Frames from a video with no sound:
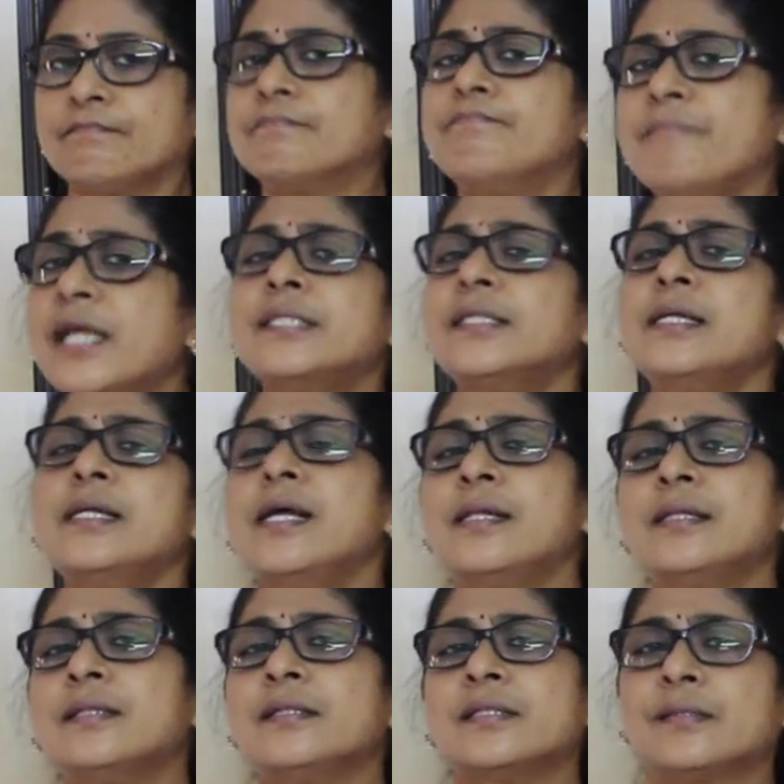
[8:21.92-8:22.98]
Mental
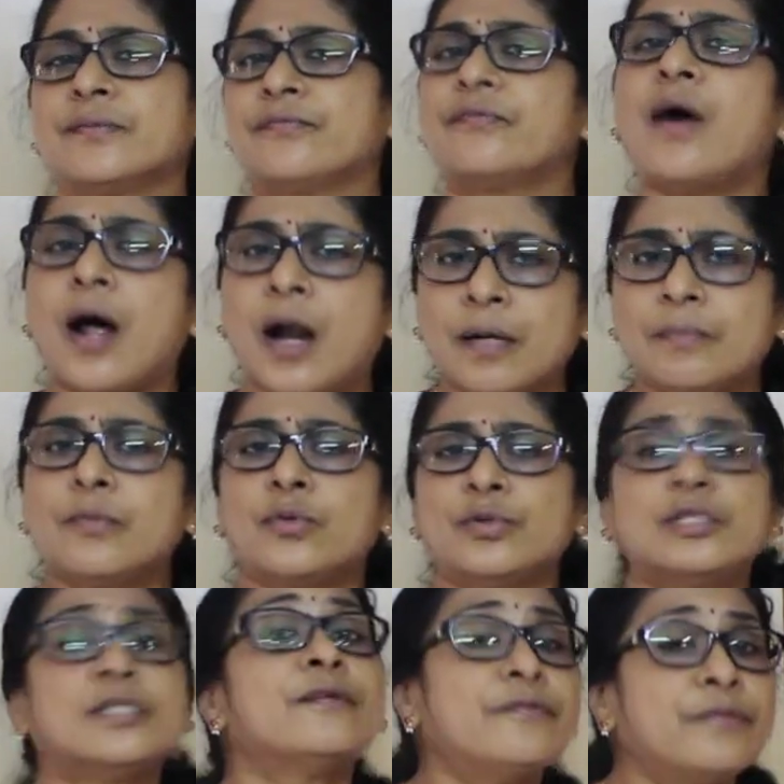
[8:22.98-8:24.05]
health is far
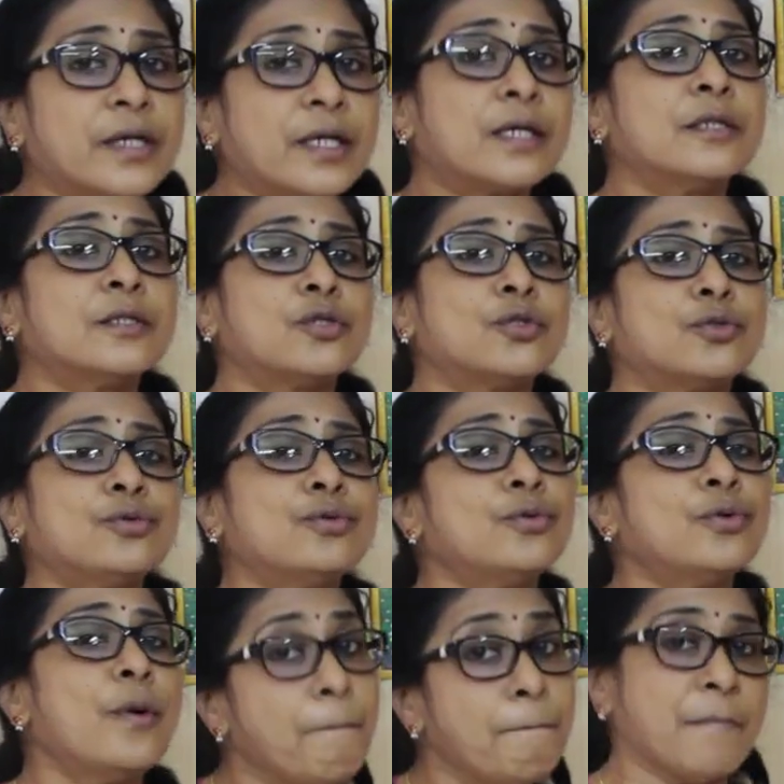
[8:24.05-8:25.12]
more difficult
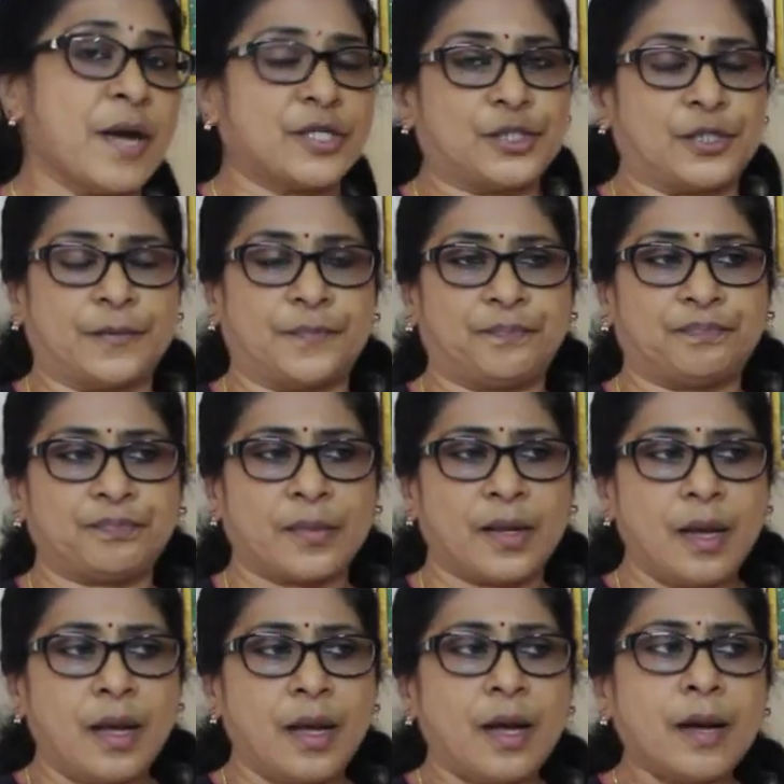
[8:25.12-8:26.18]
to measure.
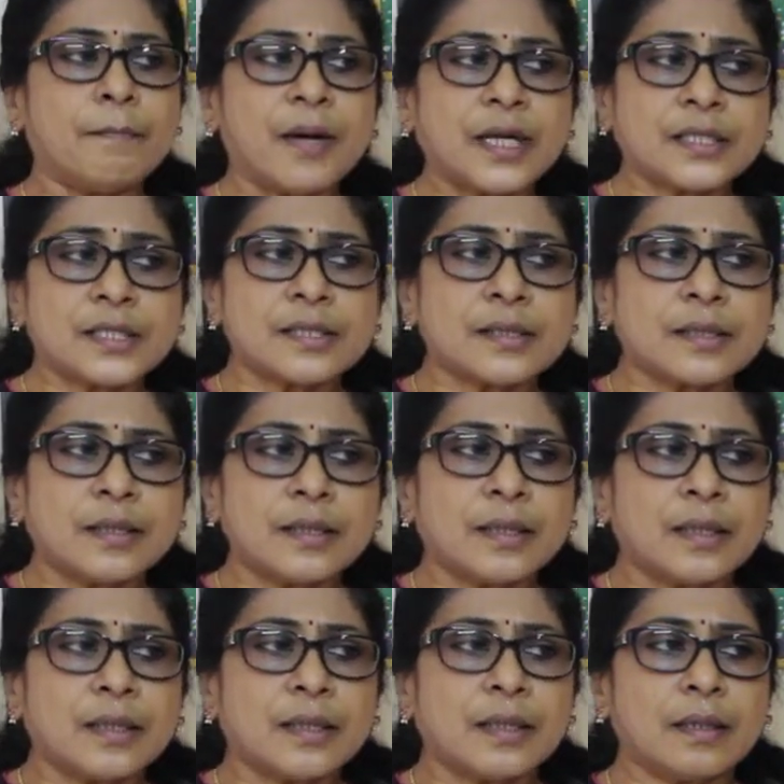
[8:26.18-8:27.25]
But,
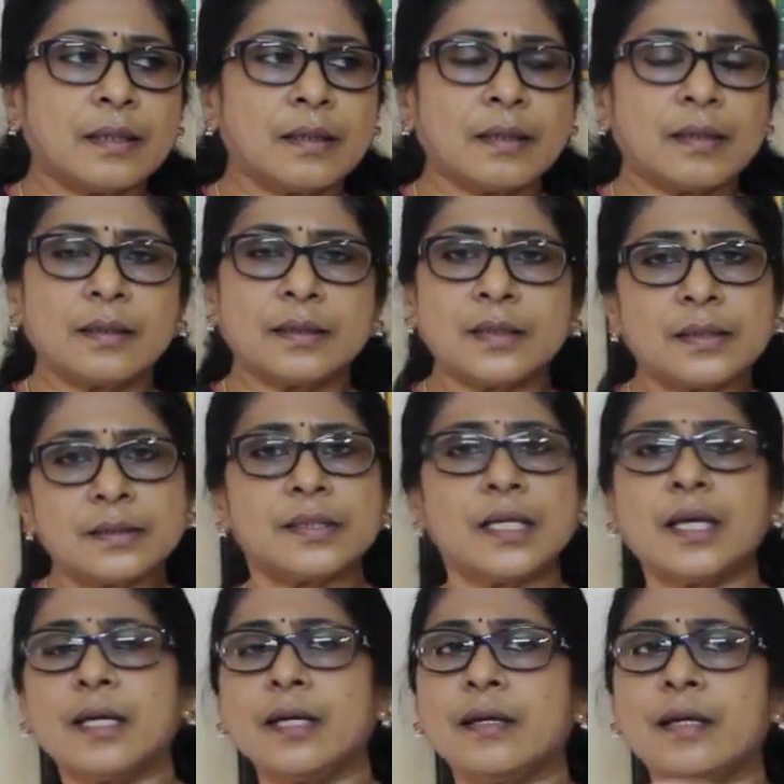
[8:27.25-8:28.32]

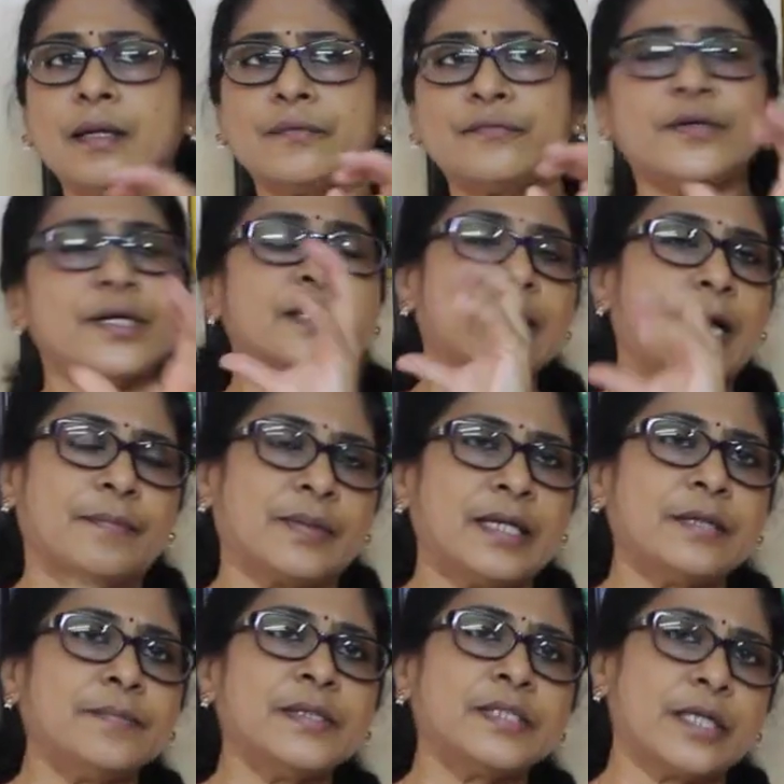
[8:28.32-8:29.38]
for example,
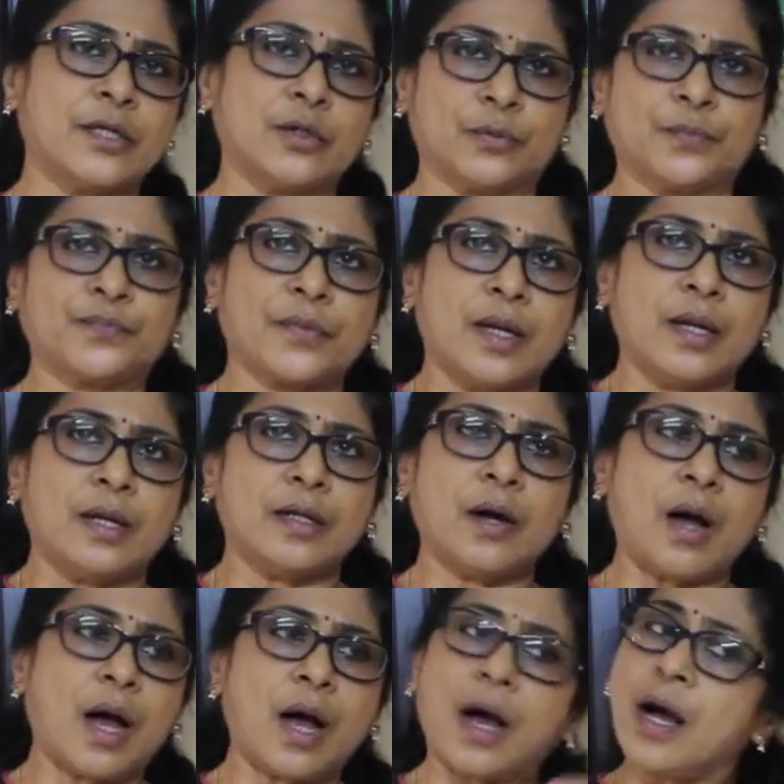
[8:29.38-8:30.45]
let me tell you.
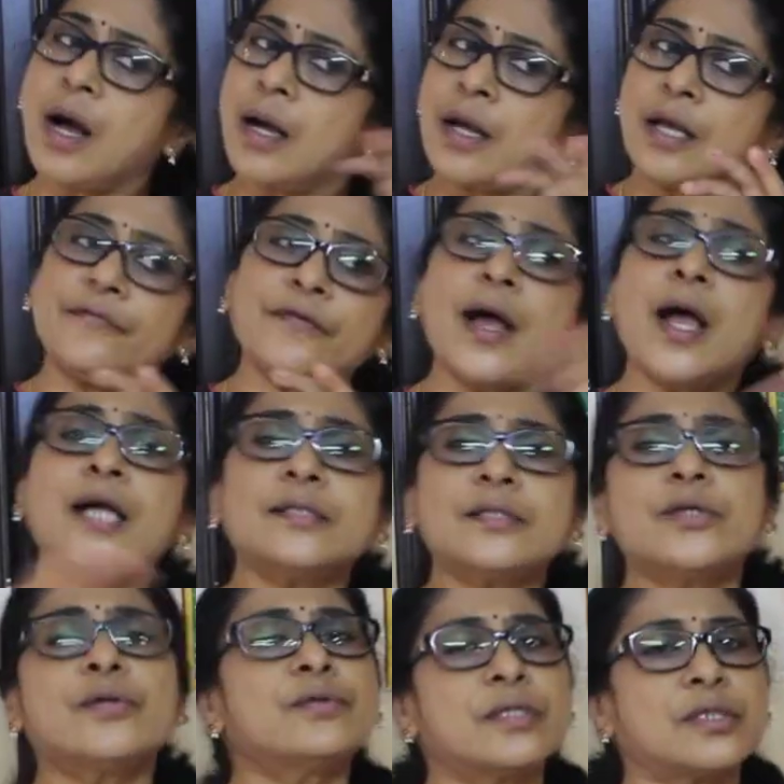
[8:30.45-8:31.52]
Now, if I
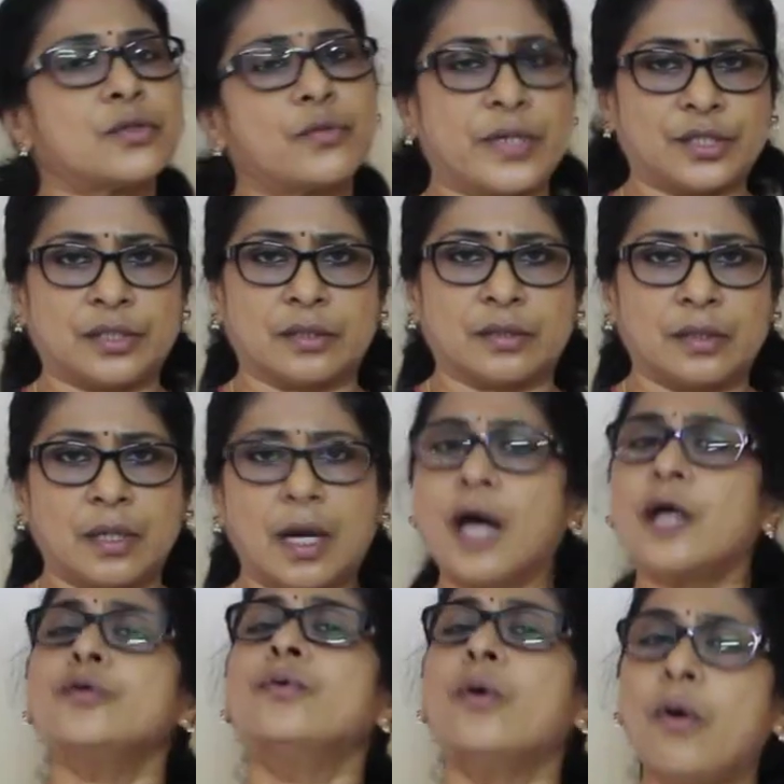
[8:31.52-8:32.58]
ask you this question,
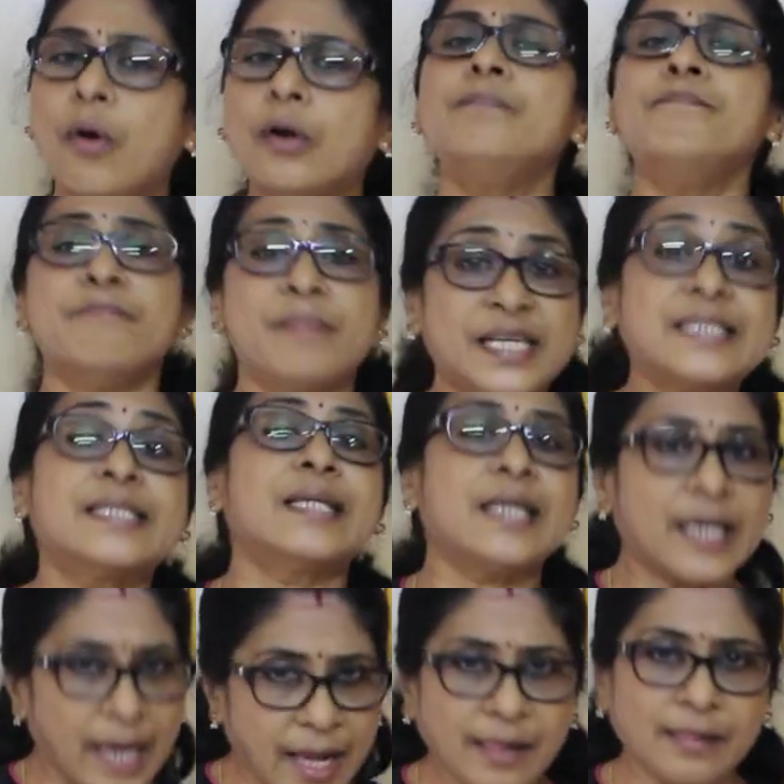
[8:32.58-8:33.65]
are you all
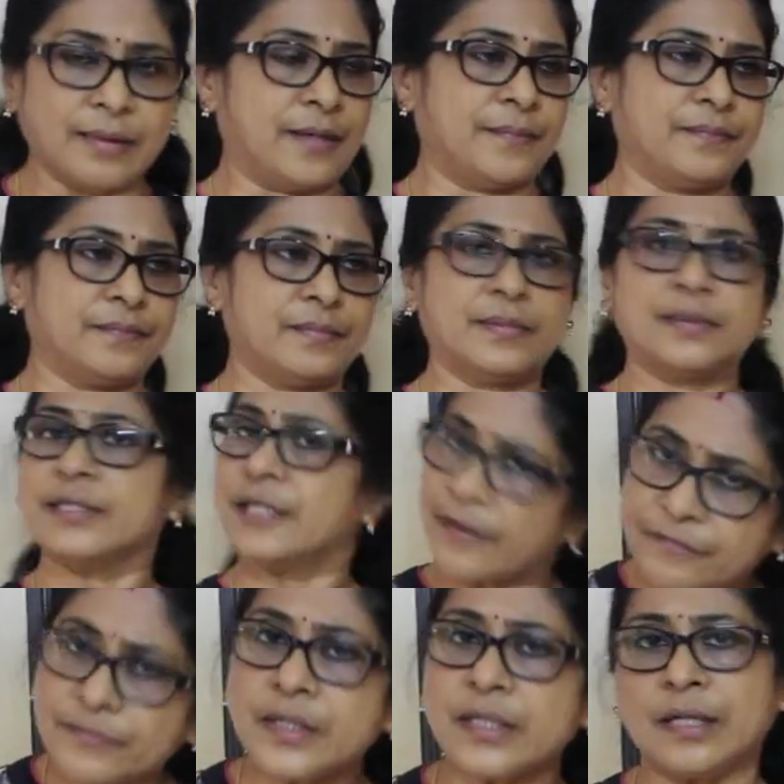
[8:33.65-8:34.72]
mentally healthy?
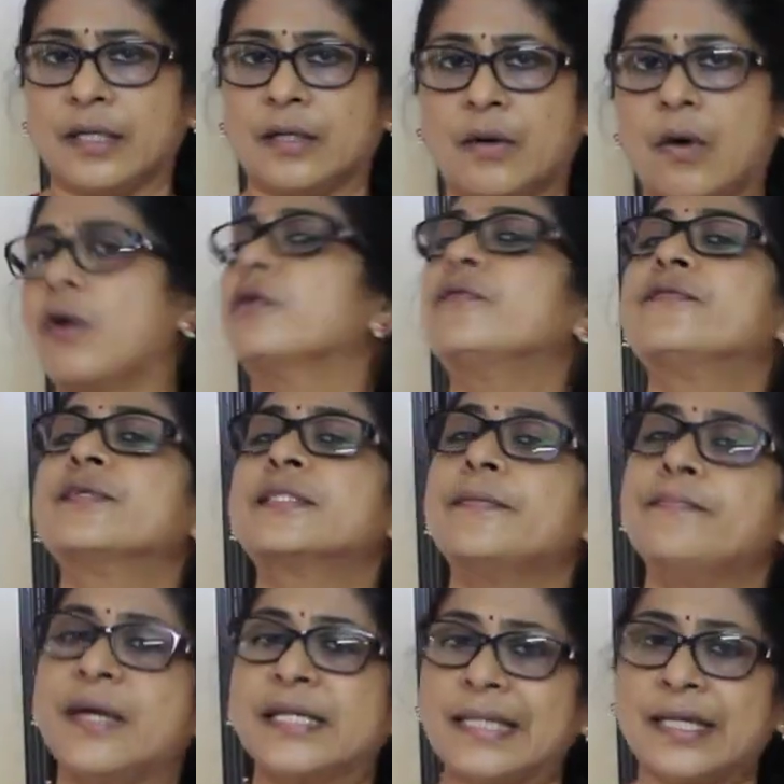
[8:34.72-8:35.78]
Definitely, all of us
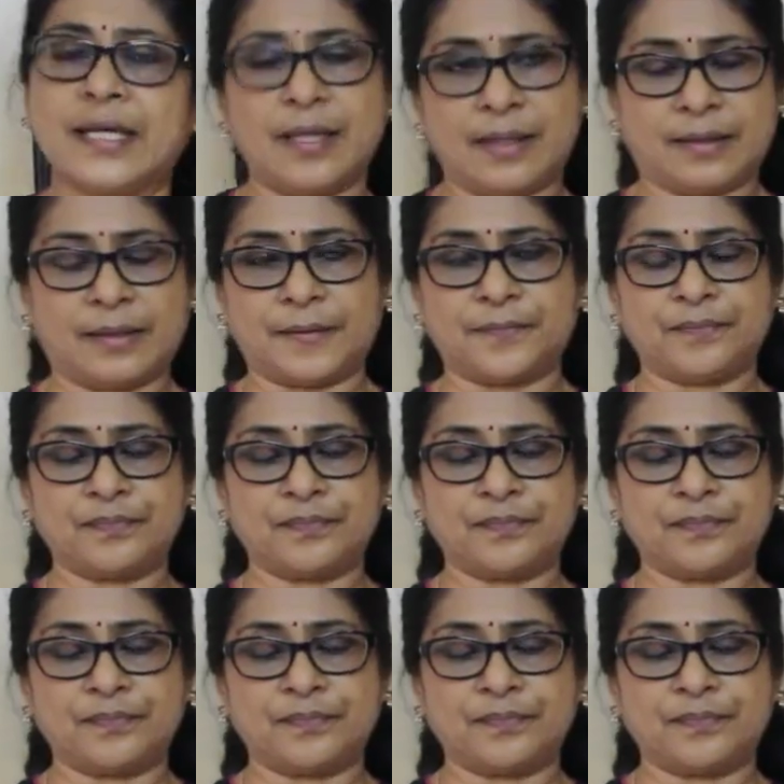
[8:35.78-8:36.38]
are mentally healthy.